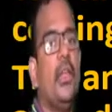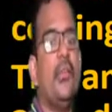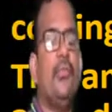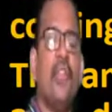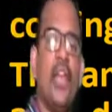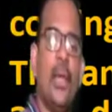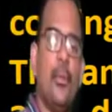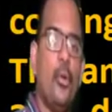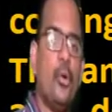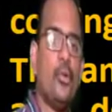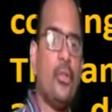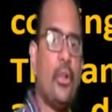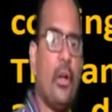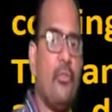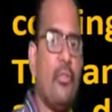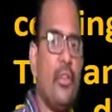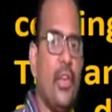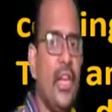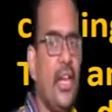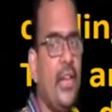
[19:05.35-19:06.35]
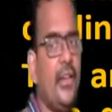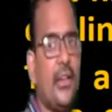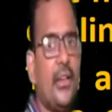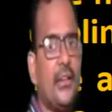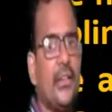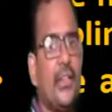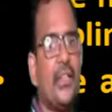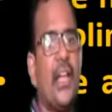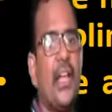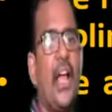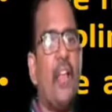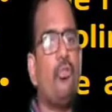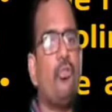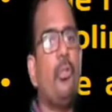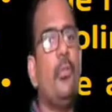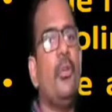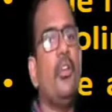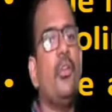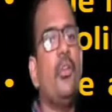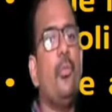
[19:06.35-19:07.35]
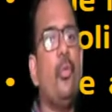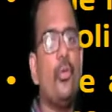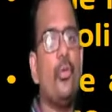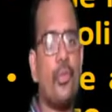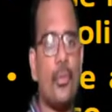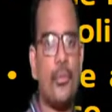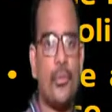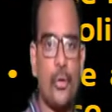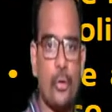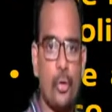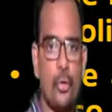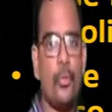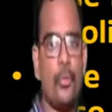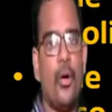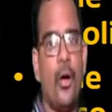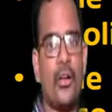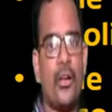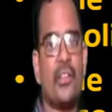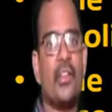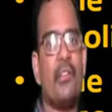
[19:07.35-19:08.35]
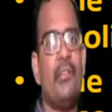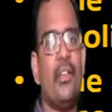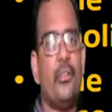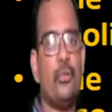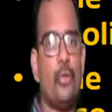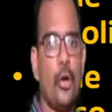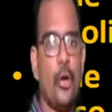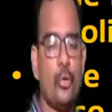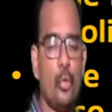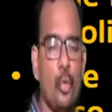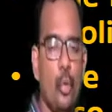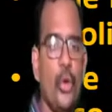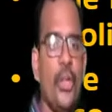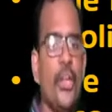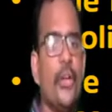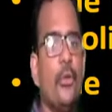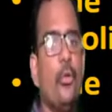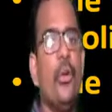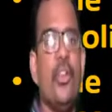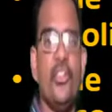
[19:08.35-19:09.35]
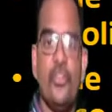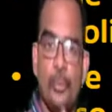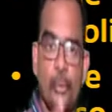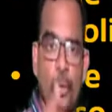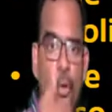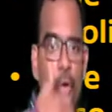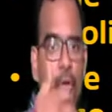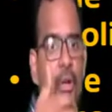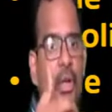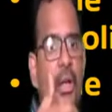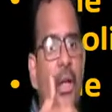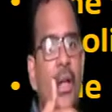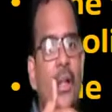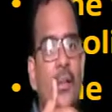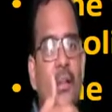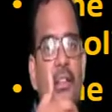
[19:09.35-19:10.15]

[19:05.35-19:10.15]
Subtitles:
If the amount of heat that has to be removed from the room, or otherwise called cooling load, is more,